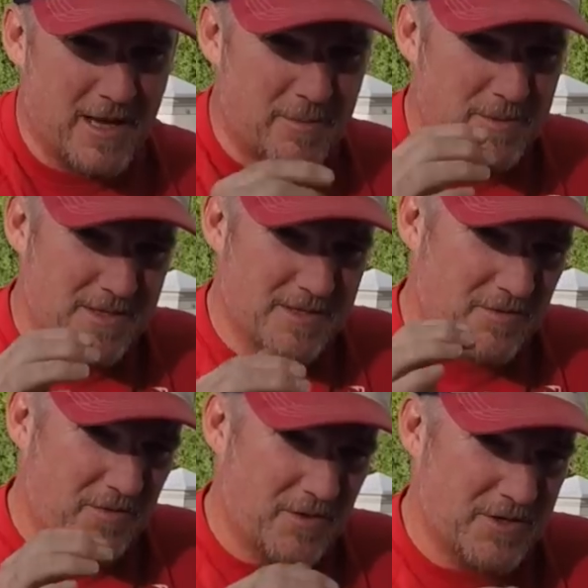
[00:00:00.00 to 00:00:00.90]
What happens is
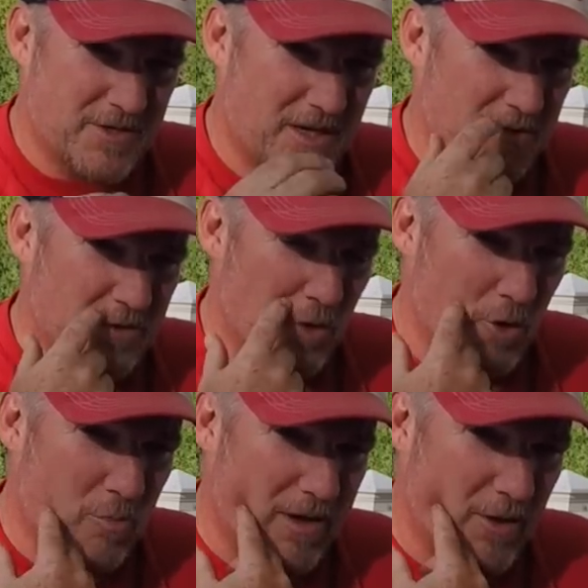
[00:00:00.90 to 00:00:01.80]
the fish gets
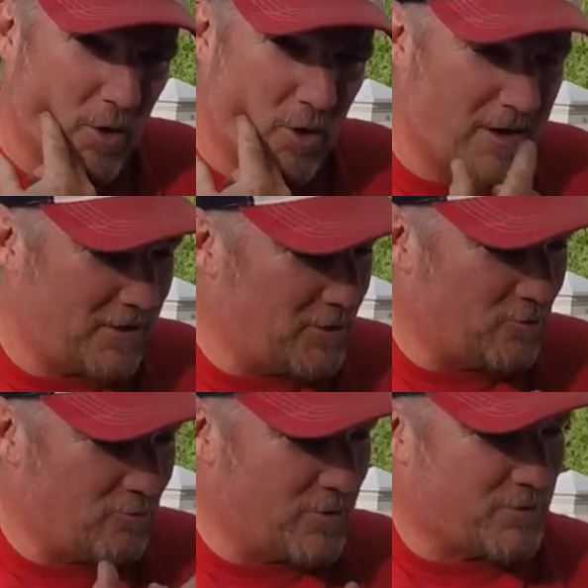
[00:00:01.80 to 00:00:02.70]
hooked by the hook,
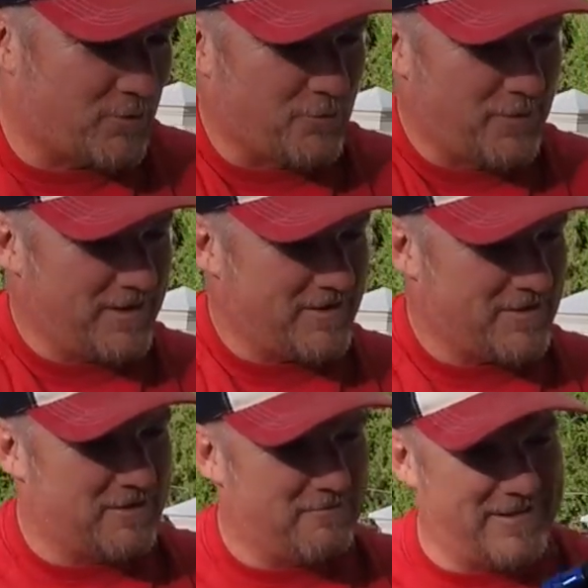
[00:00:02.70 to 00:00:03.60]
and you just,
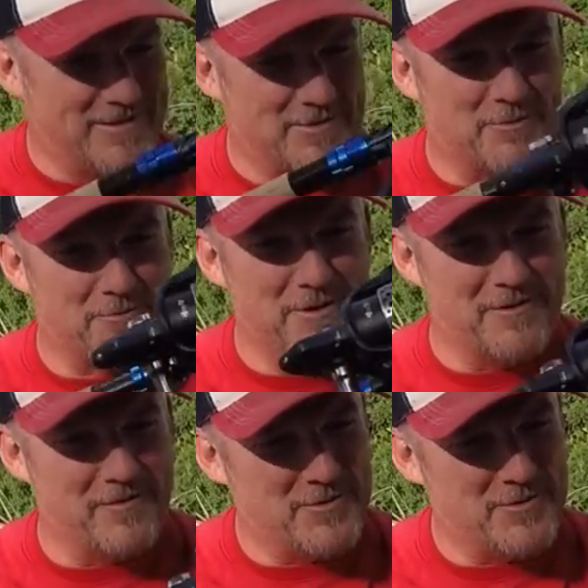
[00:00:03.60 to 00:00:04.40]
this thing right here is the reel.